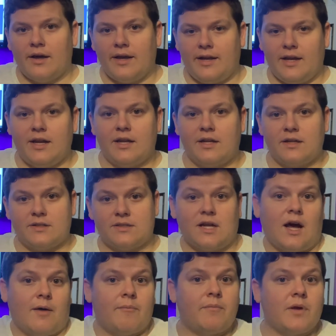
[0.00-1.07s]
It needed to
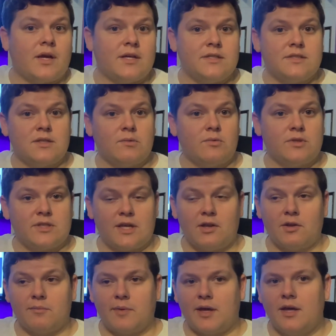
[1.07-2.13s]
stop because it was
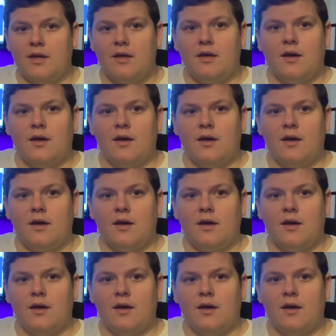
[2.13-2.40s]
killing me.